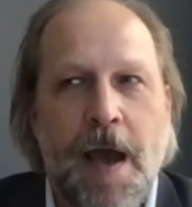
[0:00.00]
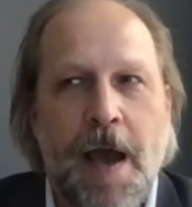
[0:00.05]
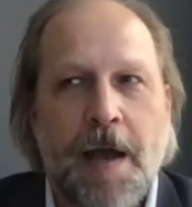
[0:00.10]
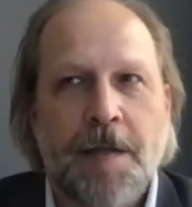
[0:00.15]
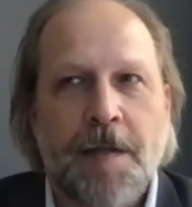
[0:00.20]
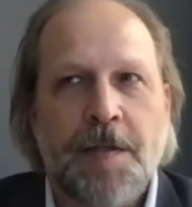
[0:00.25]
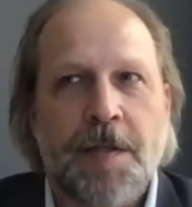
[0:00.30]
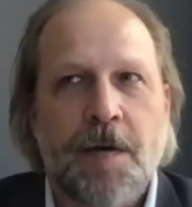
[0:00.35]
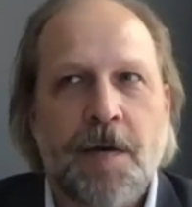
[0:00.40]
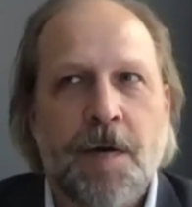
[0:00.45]

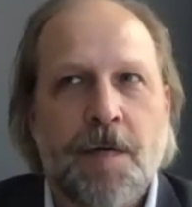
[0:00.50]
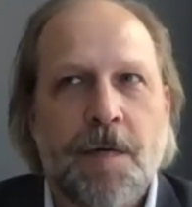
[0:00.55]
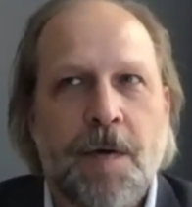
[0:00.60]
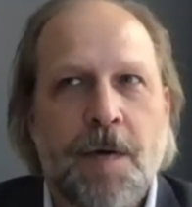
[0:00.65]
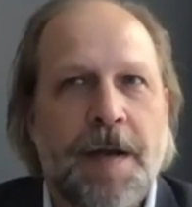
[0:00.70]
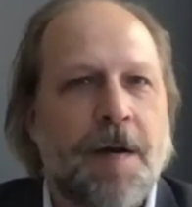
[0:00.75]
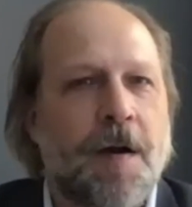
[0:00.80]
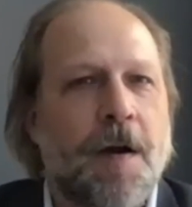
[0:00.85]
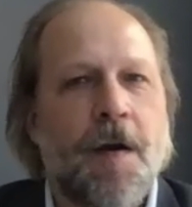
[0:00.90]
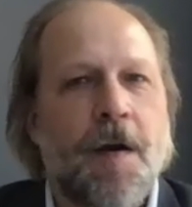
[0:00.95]
And so
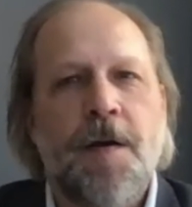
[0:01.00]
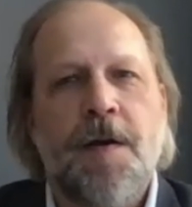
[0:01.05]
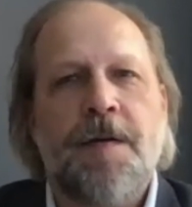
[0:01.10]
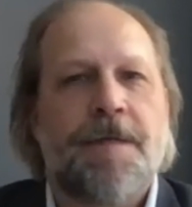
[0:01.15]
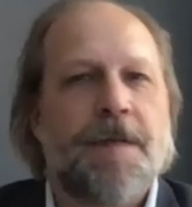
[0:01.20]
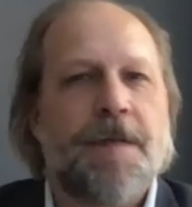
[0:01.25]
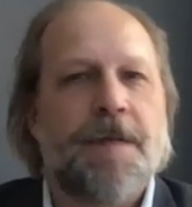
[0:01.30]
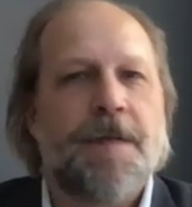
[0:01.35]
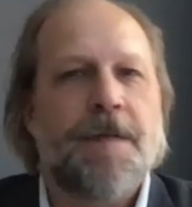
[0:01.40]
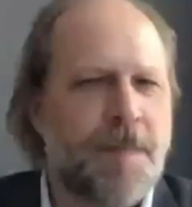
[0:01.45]
I'd heard
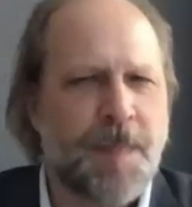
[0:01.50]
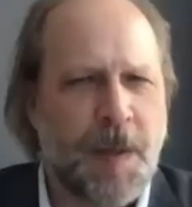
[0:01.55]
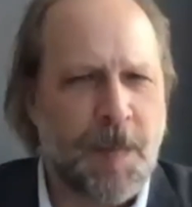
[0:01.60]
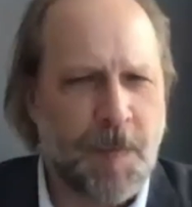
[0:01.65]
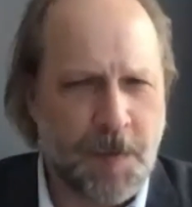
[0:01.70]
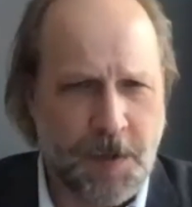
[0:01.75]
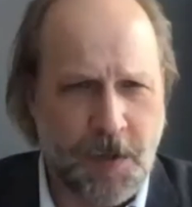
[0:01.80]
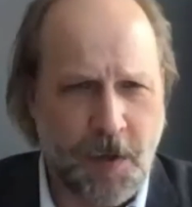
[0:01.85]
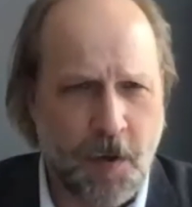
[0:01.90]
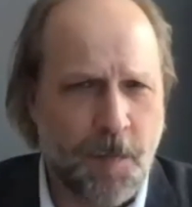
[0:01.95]
of it, and
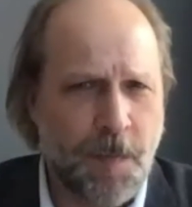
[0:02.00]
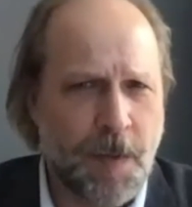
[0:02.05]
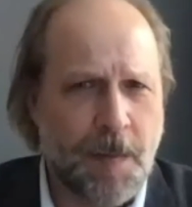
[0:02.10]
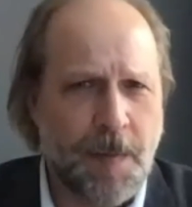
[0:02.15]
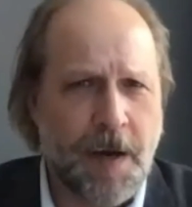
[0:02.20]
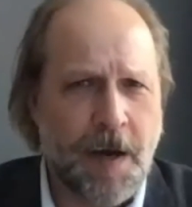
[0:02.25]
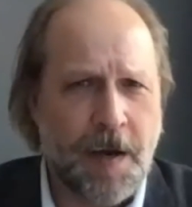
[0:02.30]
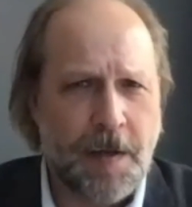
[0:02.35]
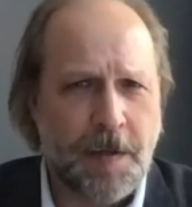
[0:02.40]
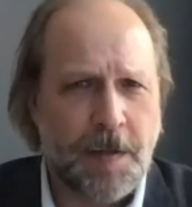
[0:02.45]
people told me
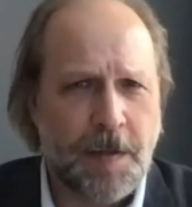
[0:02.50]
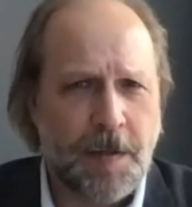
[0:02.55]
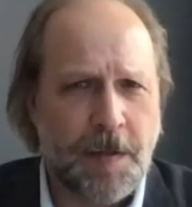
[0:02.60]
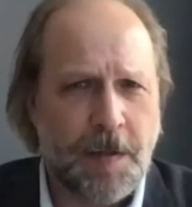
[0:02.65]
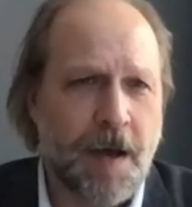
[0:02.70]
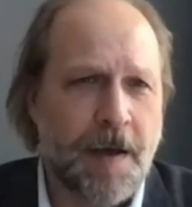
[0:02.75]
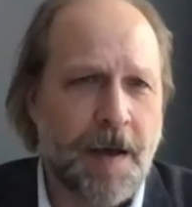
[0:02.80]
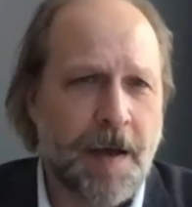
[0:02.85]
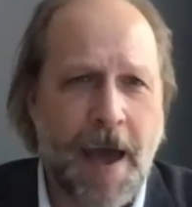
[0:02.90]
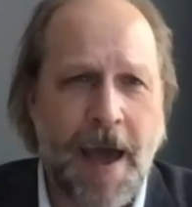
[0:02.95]
about it, and so
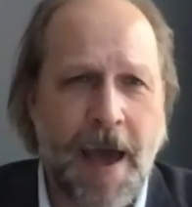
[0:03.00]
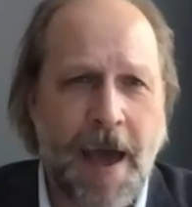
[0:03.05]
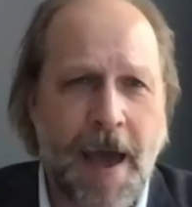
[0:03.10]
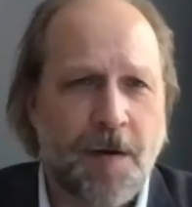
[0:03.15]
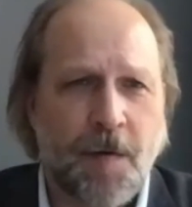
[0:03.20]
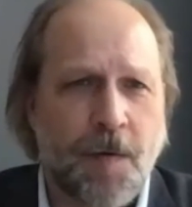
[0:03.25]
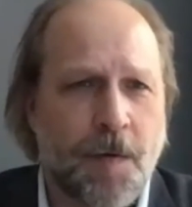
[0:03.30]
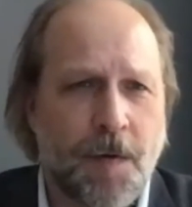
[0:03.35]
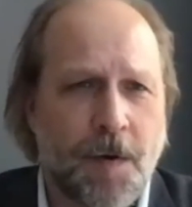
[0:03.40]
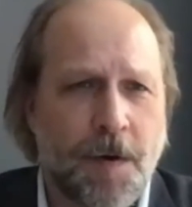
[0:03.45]
I had
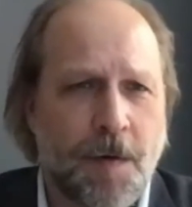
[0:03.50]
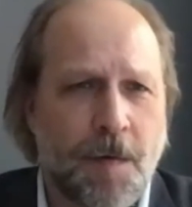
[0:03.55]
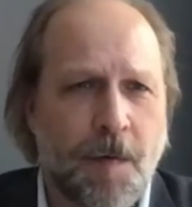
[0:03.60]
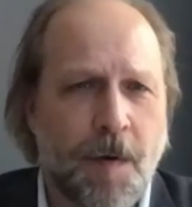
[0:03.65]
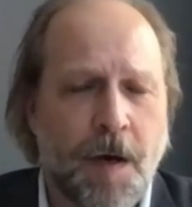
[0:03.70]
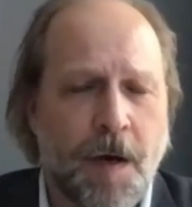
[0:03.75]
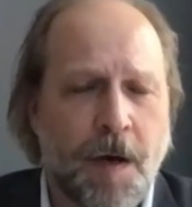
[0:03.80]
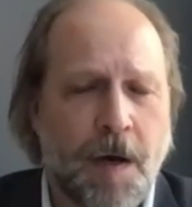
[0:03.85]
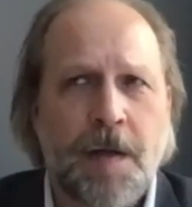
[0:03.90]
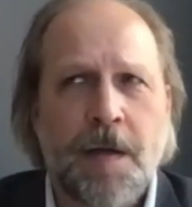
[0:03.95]
to order
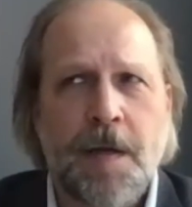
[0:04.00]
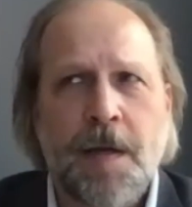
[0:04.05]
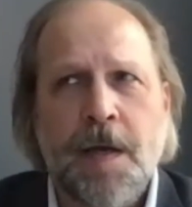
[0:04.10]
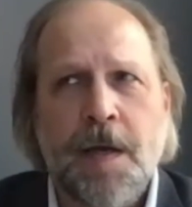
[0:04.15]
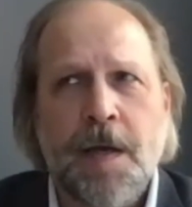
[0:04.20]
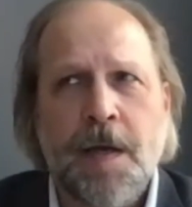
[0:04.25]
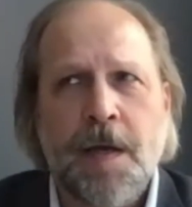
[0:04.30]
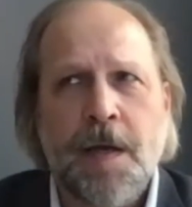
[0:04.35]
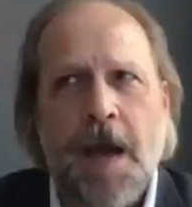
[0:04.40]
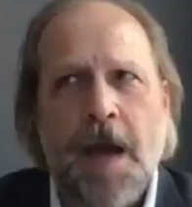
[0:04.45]
one.
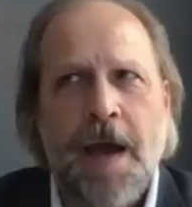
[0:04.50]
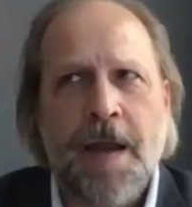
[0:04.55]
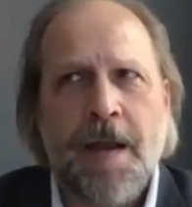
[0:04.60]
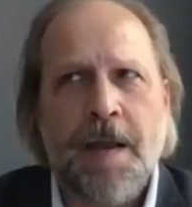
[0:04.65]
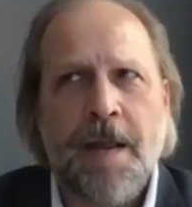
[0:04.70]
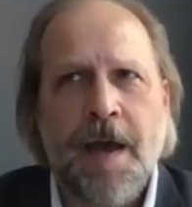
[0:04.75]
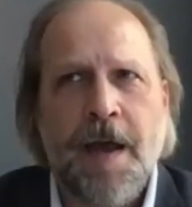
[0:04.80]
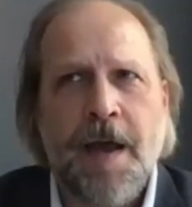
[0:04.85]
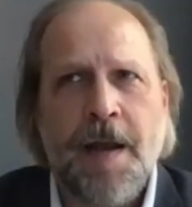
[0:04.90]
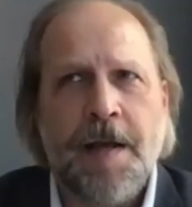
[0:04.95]

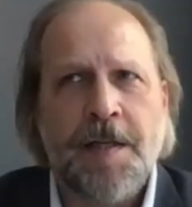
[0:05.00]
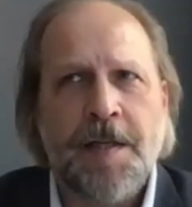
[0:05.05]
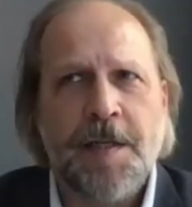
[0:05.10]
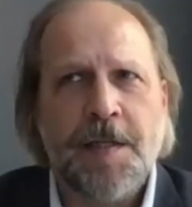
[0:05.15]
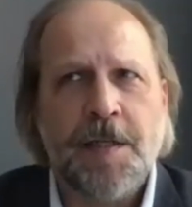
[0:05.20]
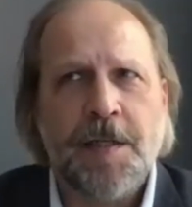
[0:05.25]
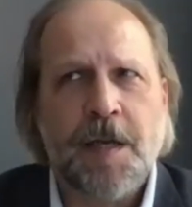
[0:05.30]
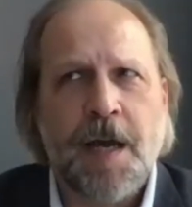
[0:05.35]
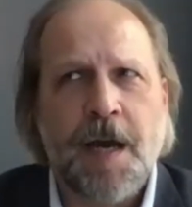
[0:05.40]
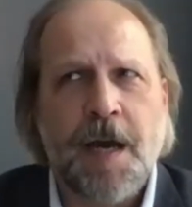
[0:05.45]
And then I
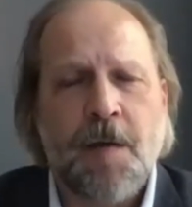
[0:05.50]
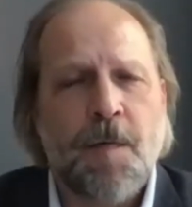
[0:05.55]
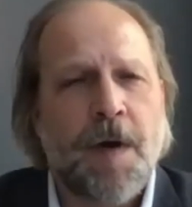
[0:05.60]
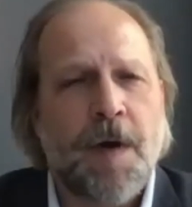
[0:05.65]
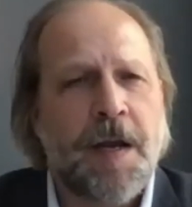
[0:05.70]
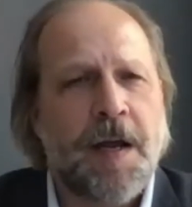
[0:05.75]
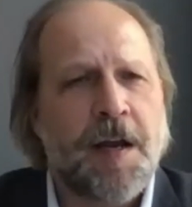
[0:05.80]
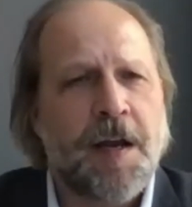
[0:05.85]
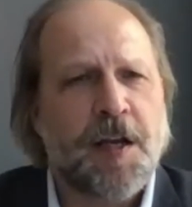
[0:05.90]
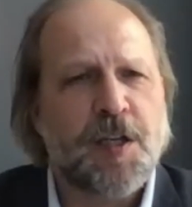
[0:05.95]
just kind of went on a